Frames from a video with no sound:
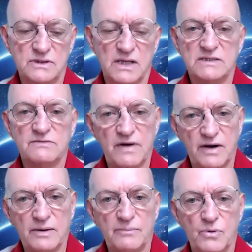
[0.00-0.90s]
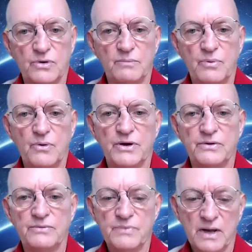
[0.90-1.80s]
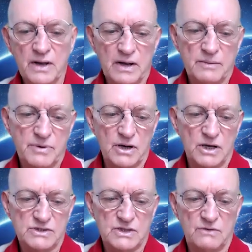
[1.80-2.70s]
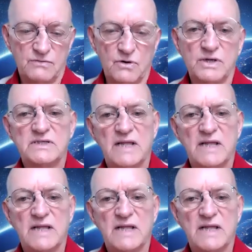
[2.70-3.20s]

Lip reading: That's a very important point because, of course,